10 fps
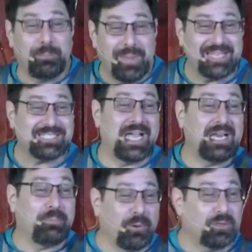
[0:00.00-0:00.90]
best kind
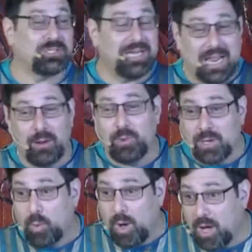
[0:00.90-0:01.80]
of person I want
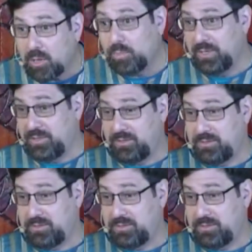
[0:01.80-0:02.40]
to walk with.